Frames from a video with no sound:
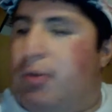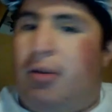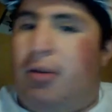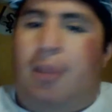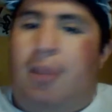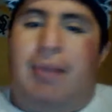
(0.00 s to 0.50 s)
The
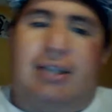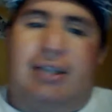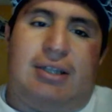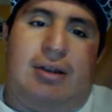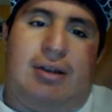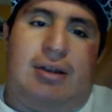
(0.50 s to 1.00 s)
Bears
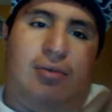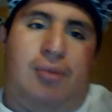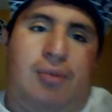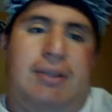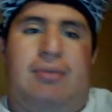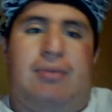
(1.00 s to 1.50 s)

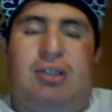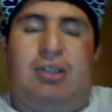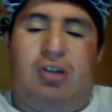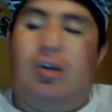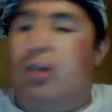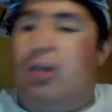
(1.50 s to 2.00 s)
weapons with Jordan
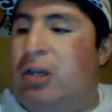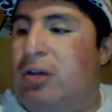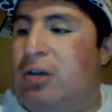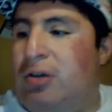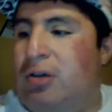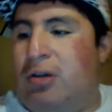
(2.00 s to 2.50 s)
owner.
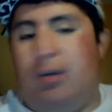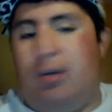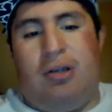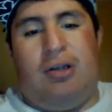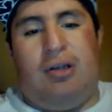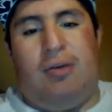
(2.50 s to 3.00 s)

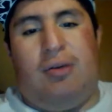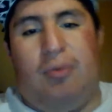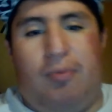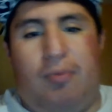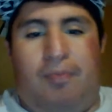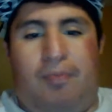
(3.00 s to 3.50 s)

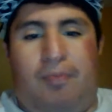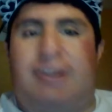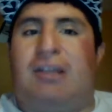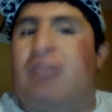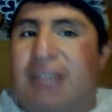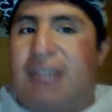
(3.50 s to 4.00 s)
Bears can use
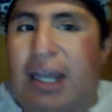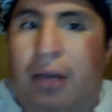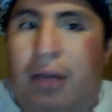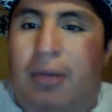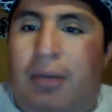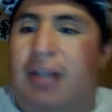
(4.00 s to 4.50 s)
stadium,
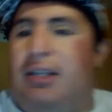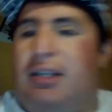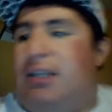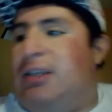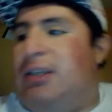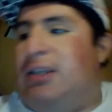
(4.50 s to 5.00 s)
right?
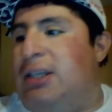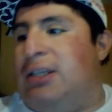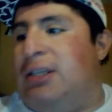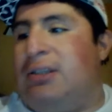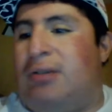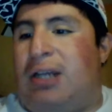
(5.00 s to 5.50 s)
This is
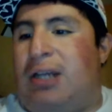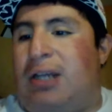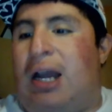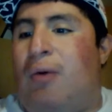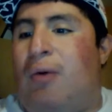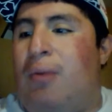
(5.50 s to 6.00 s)
okay, I
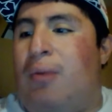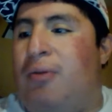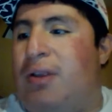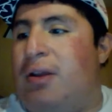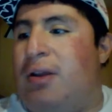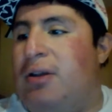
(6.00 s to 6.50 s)
want to move it
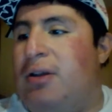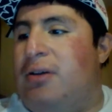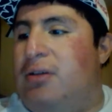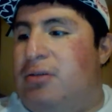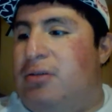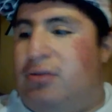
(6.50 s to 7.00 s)

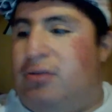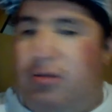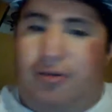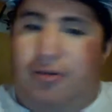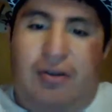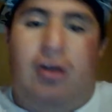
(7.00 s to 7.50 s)
to Soldier
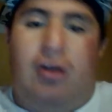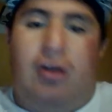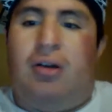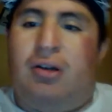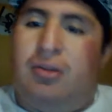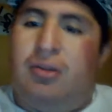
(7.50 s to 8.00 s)
Field.
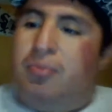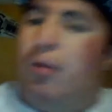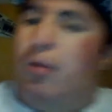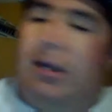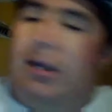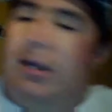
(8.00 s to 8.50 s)
But
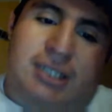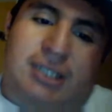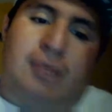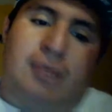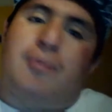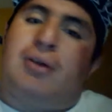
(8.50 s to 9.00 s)
what this is, I want
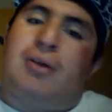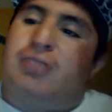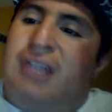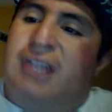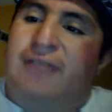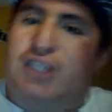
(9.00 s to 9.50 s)
to build twisted
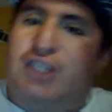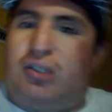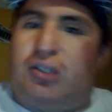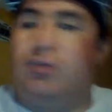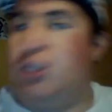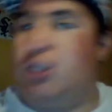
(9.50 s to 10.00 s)
infrastructure to
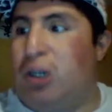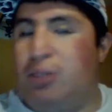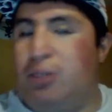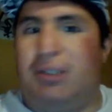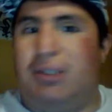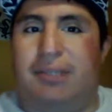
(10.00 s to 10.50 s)
Chicago
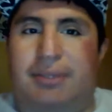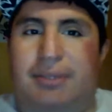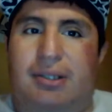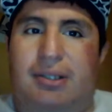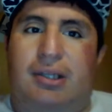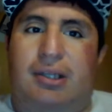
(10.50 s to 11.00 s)
sports teams.
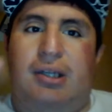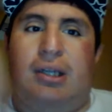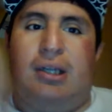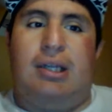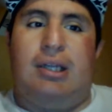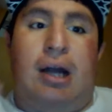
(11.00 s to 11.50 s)

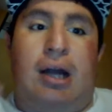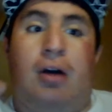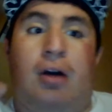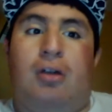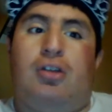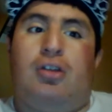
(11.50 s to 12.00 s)
Now,
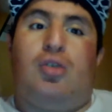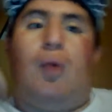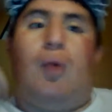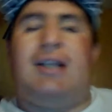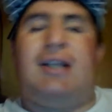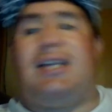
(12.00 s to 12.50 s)
the
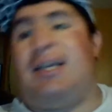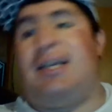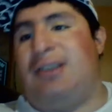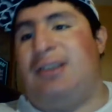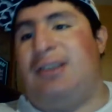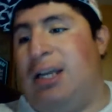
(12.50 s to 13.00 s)
White Sox, on
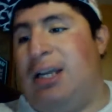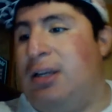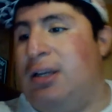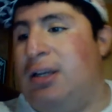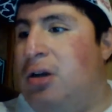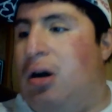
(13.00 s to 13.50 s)
the hand,
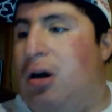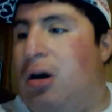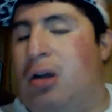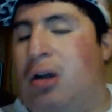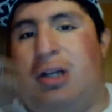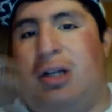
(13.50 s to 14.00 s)
are
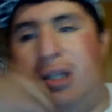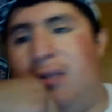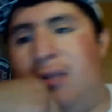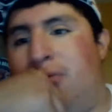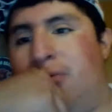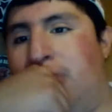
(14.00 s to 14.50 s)
shall we?
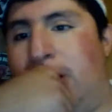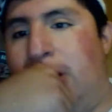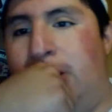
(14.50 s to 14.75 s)
Right?